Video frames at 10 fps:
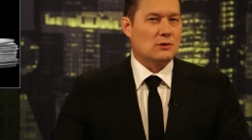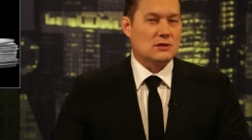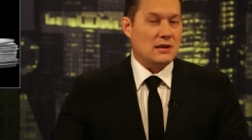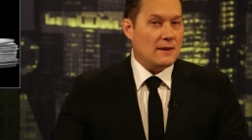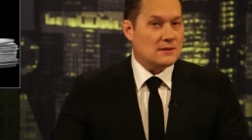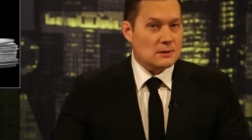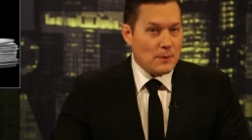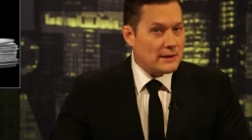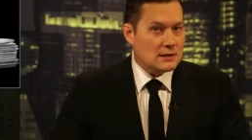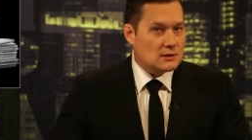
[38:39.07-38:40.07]
safe
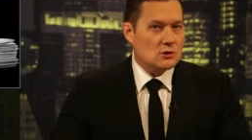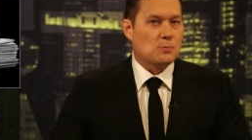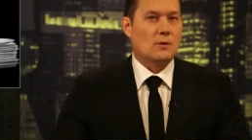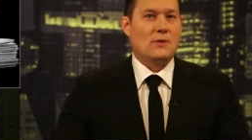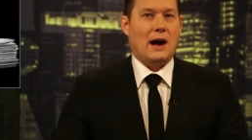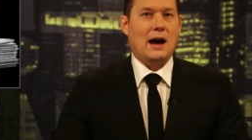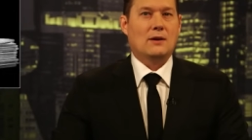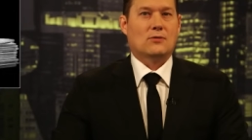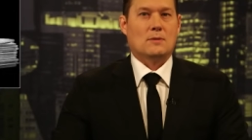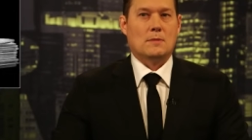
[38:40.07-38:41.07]
spaces you
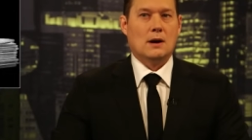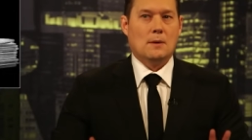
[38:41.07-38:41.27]
provide from